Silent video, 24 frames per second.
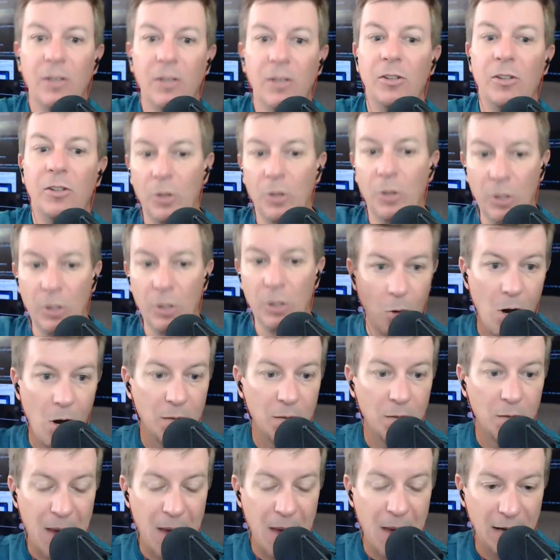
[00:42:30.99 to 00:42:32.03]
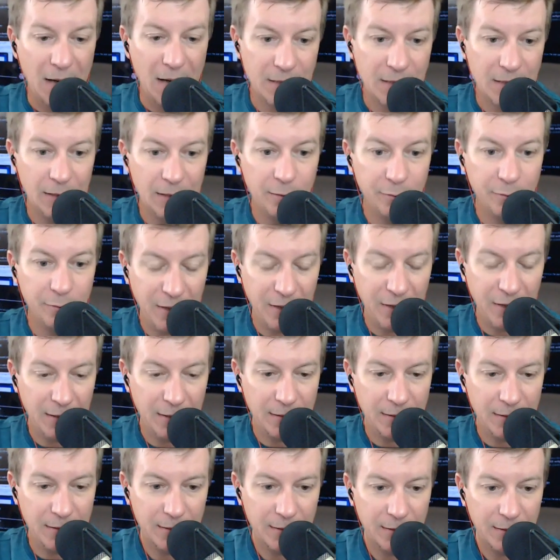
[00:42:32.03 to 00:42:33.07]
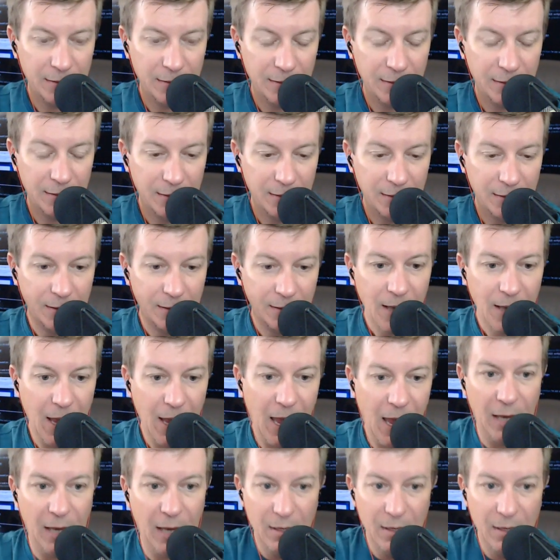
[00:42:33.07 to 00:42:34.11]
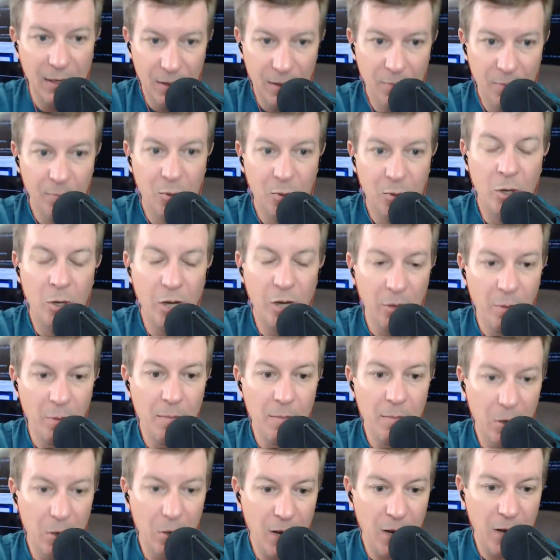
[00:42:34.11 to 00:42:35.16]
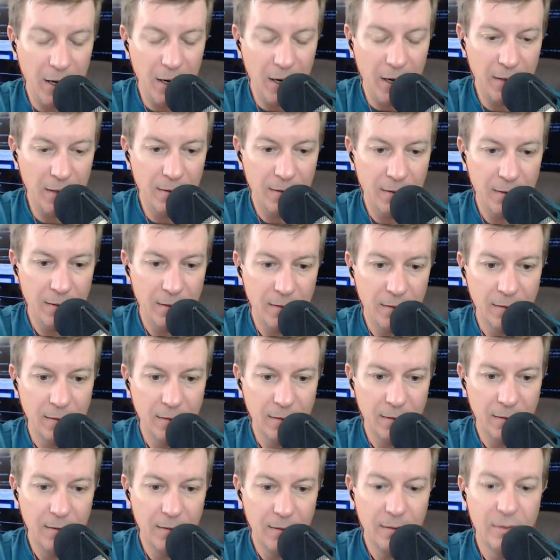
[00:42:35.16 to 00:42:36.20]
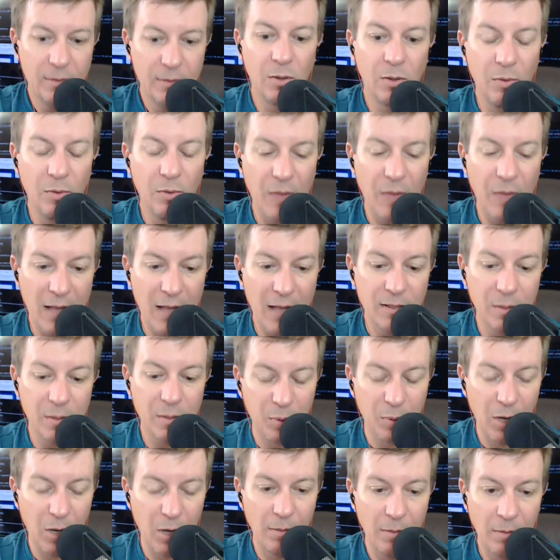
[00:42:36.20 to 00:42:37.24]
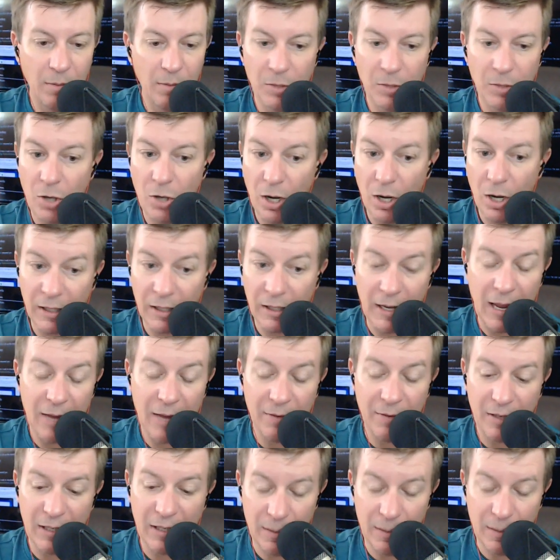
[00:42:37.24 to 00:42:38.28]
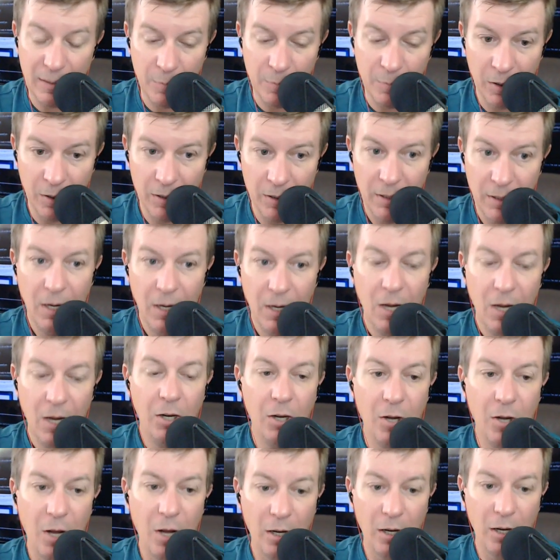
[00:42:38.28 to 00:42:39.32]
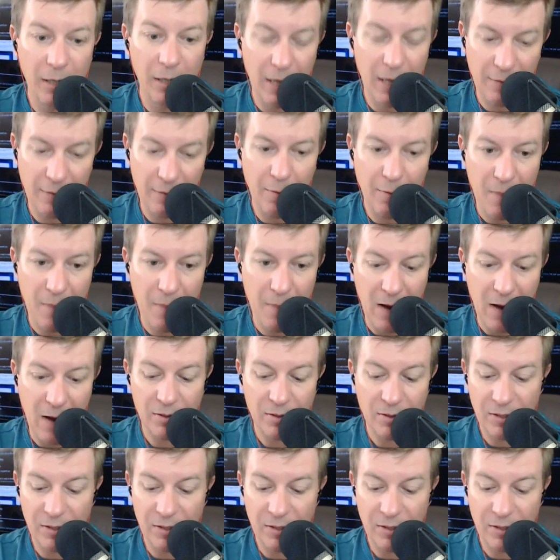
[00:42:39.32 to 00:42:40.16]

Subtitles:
You're going to walk back 10 feet and point a remote at it. So that's the problem. You're not going to have a keyboard. You're not going to have a mouse.